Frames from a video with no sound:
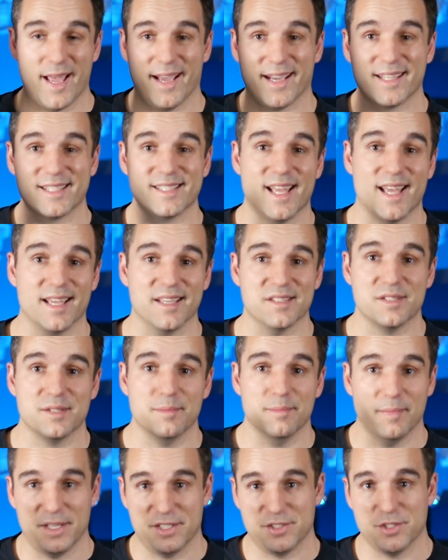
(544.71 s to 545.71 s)
acts as
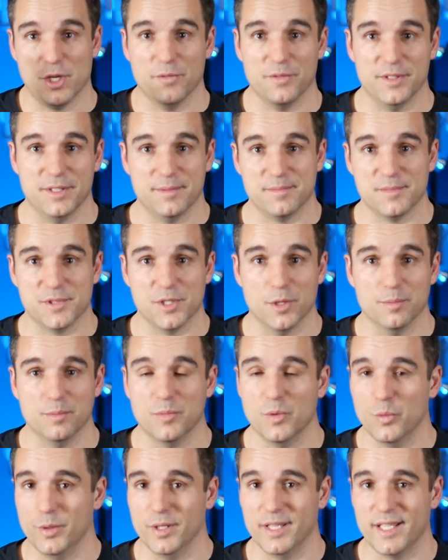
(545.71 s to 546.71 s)
my solvent. So
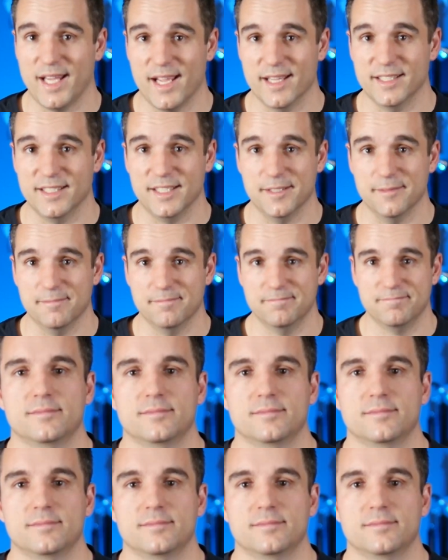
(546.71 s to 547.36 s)
really handy.